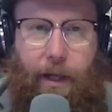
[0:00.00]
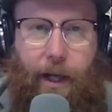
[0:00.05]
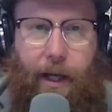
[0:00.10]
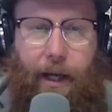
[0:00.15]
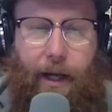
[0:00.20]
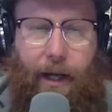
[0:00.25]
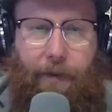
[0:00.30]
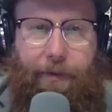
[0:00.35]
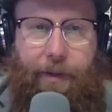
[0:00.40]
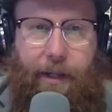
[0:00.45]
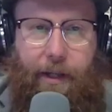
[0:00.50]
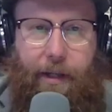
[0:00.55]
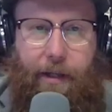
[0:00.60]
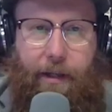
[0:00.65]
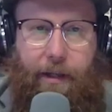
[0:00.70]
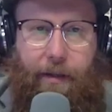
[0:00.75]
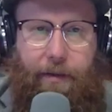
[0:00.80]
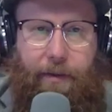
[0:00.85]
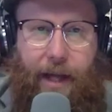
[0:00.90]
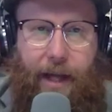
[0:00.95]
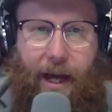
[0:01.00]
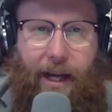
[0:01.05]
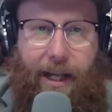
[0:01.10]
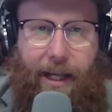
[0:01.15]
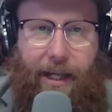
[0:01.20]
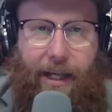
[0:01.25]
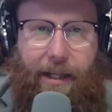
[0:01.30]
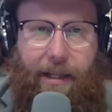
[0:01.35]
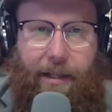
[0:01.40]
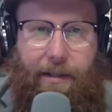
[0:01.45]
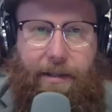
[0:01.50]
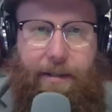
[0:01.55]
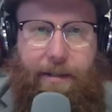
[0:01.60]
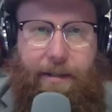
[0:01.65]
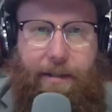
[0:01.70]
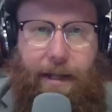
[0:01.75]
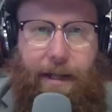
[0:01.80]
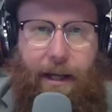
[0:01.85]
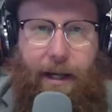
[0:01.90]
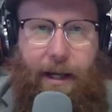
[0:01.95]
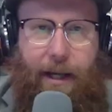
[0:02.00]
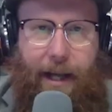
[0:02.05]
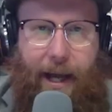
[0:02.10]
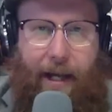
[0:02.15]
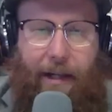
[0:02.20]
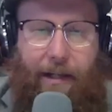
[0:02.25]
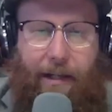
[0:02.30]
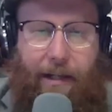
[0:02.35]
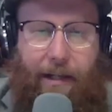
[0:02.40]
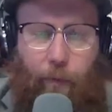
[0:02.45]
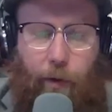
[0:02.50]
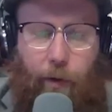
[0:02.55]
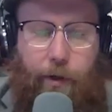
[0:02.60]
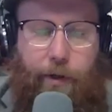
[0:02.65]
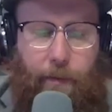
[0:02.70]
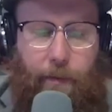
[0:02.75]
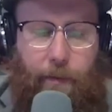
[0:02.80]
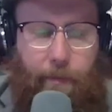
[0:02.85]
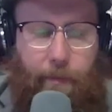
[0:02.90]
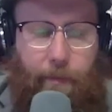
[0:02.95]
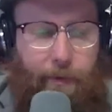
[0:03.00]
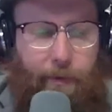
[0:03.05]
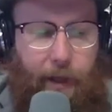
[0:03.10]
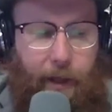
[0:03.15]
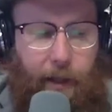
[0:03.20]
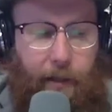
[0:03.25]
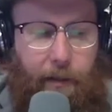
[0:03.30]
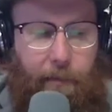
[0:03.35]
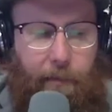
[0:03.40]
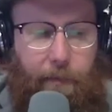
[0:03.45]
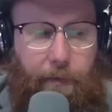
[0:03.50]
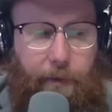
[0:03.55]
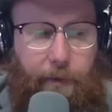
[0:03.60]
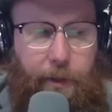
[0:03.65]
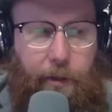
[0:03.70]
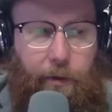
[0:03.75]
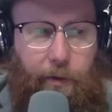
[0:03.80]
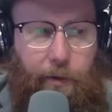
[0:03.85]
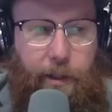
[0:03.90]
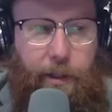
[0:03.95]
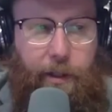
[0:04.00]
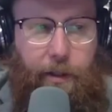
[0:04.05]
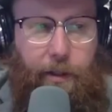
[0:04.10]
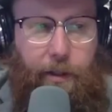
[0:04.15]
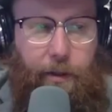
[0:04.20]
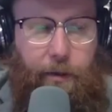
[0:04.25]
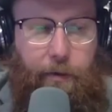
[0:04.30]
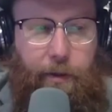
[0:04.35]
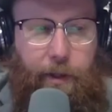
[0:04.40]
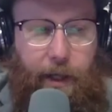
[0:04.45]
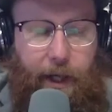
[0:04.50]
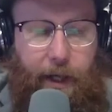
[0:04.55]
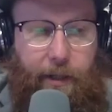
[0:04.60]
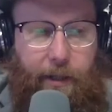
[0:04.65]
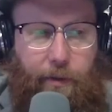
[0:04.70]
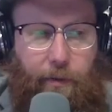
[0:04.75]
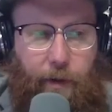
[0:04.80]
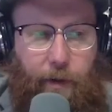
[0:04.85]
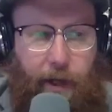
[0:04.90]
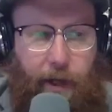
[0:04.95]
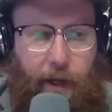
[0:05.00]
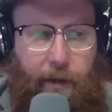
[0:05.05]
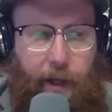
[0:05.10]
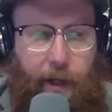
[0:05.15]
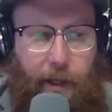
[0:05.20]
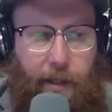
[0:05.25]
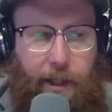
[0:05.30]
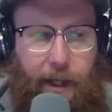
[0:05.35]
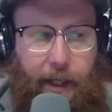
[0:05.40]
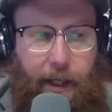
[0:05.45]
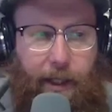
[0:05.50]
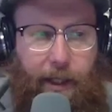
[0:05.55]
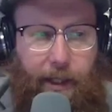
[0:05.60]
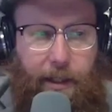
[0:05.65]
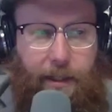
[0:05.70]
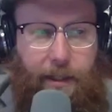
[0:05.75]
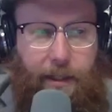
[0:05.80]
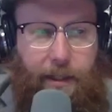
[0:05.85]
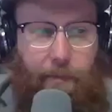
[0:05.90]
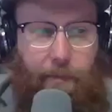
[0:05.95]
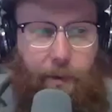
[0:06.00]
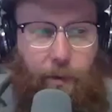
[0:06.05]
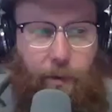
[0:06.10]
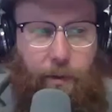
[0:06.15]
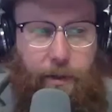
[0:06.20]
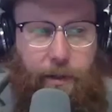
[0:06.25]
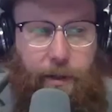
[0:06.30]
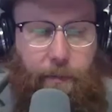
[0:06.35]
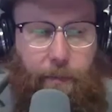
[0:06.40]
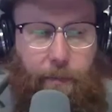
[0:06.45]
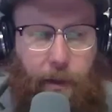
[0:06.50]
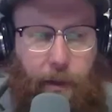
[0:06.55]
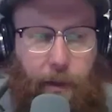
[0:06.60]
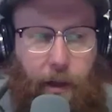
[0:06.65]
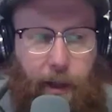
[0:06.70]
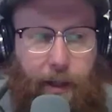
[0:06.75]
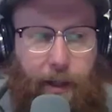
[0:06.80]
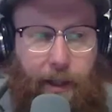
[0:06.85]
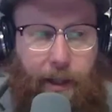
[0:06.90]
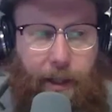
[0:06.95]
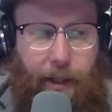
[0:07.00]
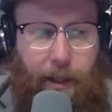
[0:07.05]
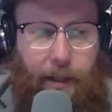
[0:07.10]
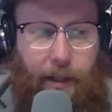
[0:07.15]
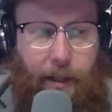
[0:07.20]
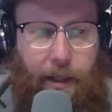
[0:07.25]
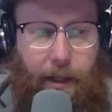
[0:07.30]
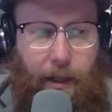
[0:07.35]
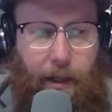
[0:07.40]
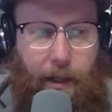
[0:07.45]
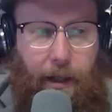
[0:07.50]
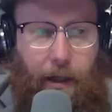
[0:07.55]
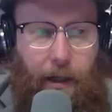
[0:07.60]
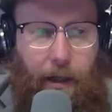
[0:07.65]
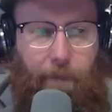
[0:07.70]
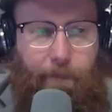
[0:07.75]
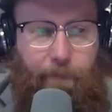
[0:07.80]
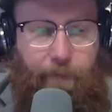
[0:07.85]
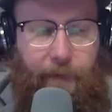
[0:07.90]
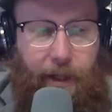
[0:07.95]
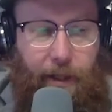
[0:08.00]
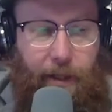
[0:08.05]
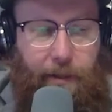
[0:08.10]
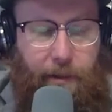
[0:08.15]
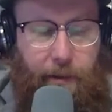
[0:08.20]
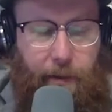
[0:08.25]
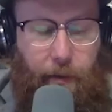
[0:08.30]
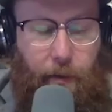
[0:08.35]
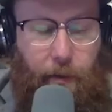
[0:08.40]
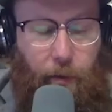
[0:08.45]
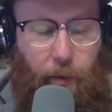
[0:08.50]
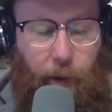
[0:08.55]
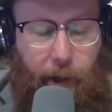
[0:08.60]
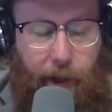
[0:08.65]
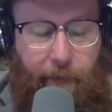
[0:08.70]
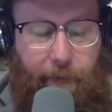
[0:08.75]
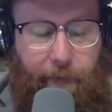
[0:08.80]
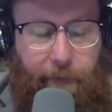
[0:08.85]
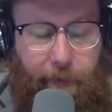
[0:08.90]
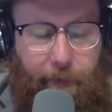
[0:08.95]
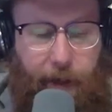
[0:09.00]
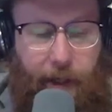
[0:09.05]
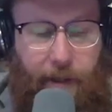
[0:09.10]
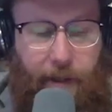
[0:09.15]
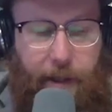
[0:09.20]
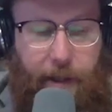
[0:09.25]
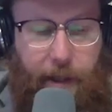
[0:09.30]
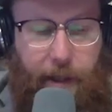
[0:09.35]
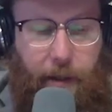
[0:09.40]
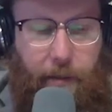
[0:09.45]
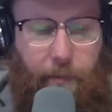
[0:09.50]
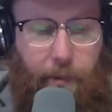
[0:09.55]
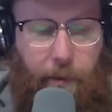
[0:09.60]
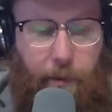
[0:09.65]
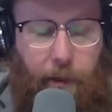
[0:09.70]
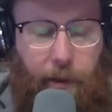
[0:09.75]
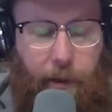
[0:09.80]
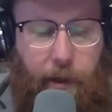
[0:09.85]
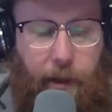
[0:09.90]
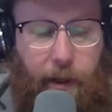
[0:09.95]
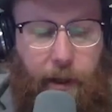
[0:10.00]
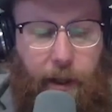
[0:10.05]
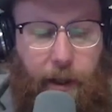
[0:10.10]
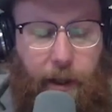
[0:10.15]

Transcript: And I think that is an act of worship. I think choosing to do the next right thing, taking a step towards the block, is a way of phrase it in the book.